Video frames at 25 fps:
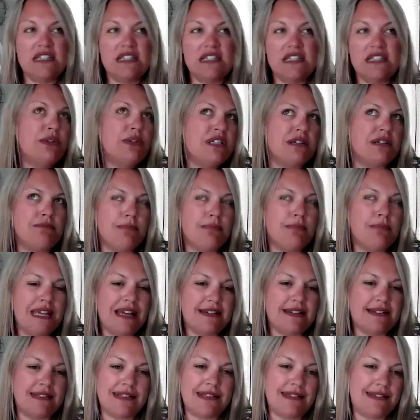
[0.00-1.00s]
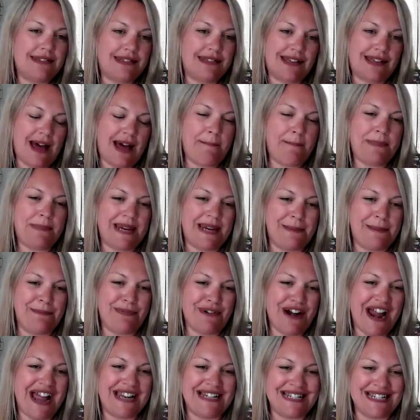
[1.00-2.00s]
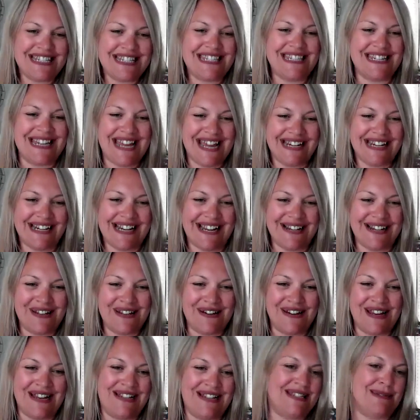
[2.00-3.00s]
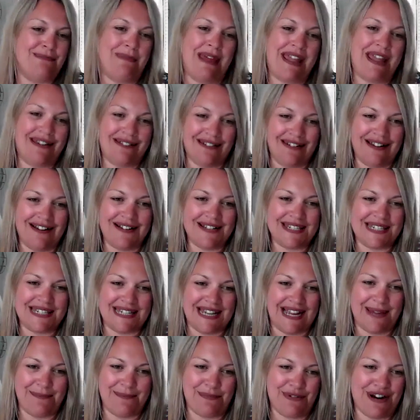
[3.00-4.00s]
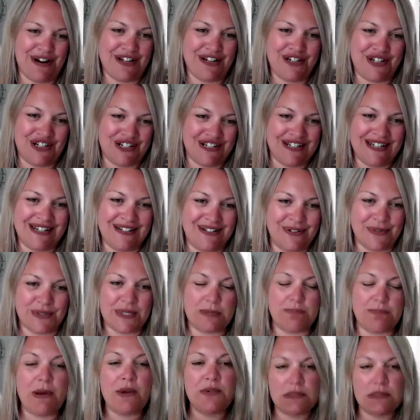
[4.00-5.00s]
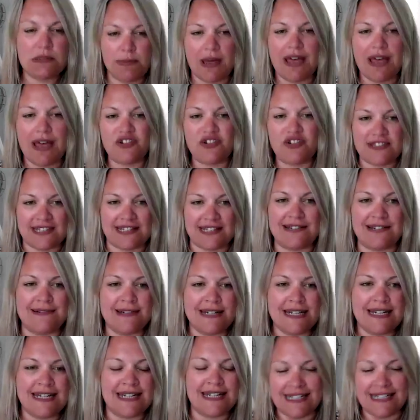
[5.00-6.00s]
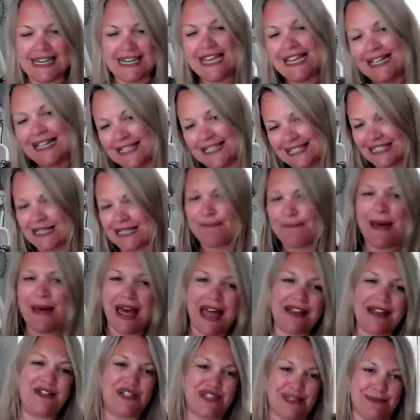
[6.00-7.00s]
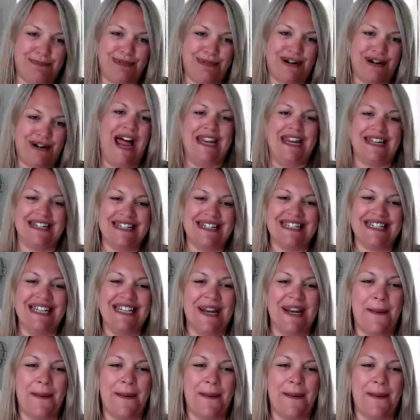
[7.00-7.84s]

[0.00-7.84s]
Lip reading: important because this is the company brand, isn't it? And you need to make a lasting impression, and your spokesperson needs to match the brand.